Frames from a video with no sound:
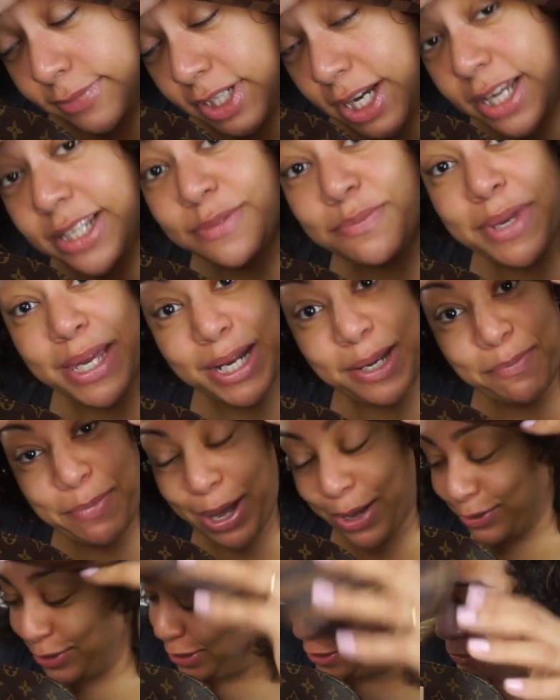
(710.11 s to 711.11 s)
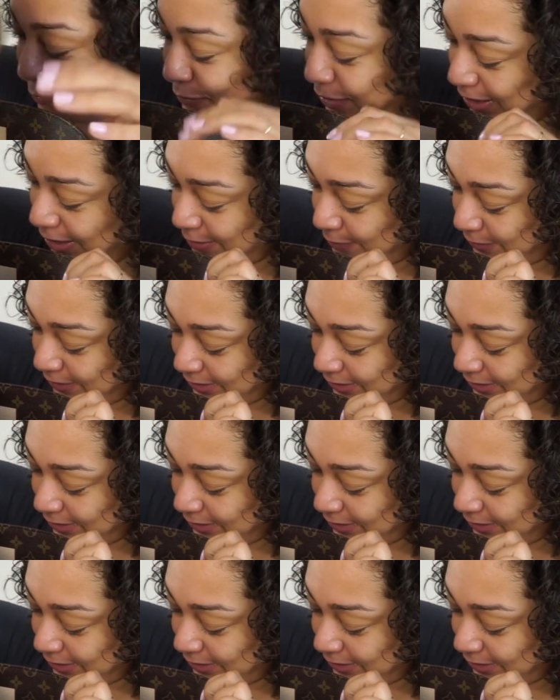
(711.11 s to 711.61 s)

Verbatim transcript: cosmetic pouch in the PM